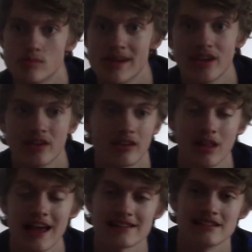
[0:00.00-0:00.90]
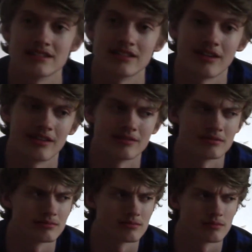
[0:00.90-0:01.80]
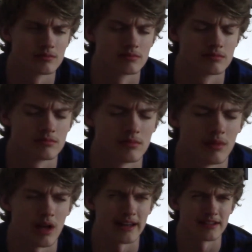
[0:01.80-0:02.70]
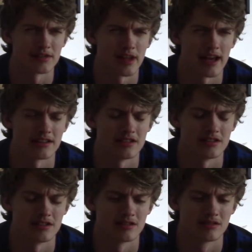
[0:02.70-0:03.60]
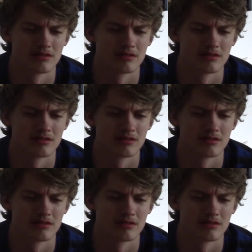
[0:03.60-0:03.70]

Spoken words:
beard and glasses and all. I guess glasses.